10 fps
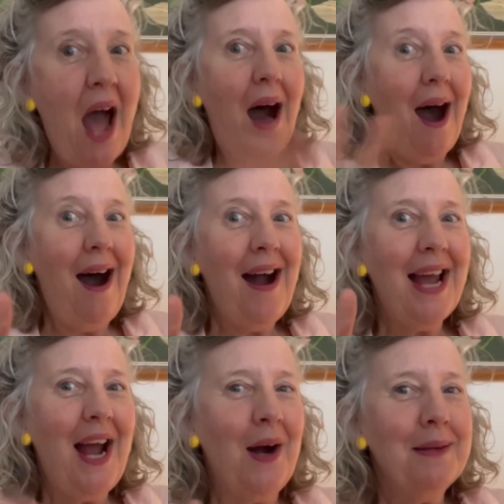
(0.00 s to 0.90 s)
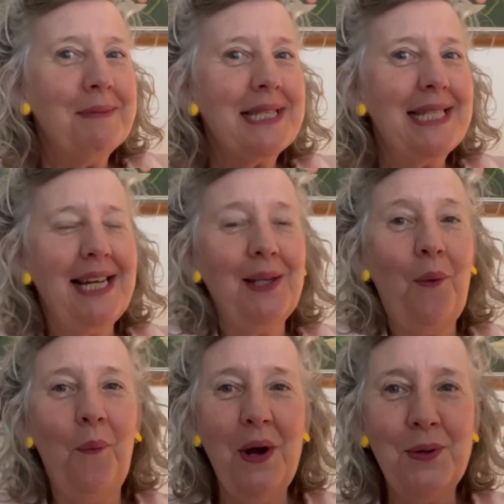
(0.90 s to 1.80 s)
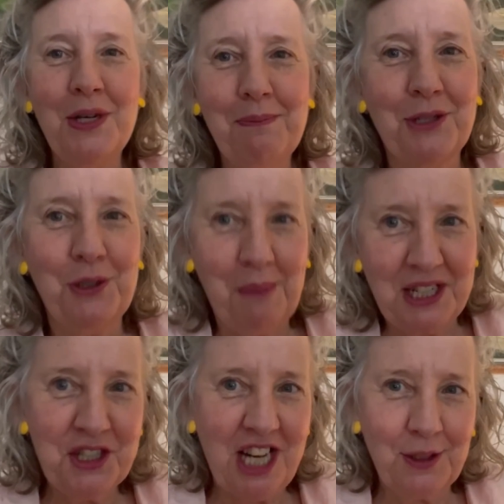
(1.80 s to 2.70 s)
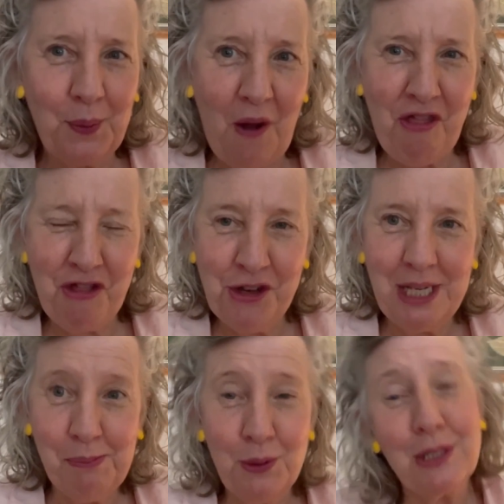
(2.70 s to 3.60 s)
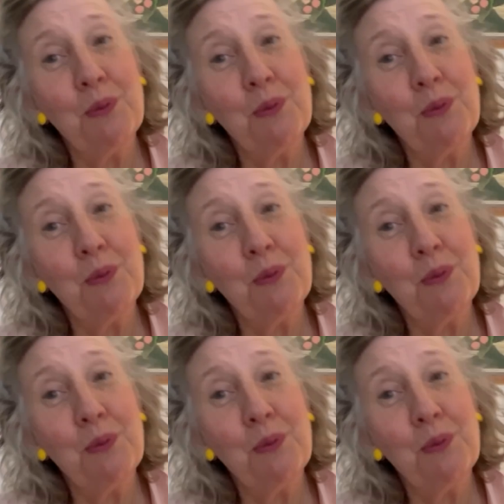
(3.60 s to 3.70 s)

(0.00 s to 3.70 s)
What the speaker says: Hi, I'm Stella. Welcome to my channel of 30 Books,